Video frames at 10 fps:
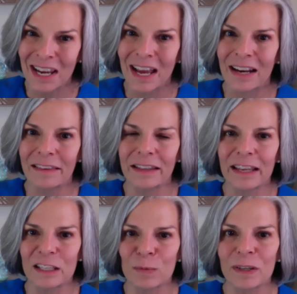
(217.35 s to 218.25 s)
and I think
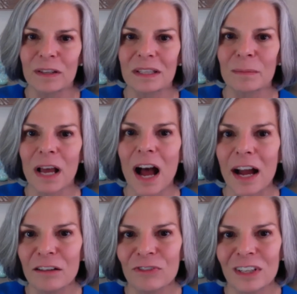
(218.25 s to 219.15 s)
that's built some
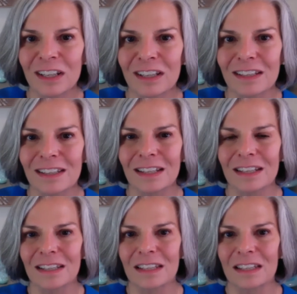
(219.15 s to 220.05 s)
confidence in the
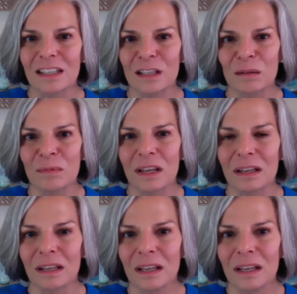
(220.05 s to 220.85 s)
system that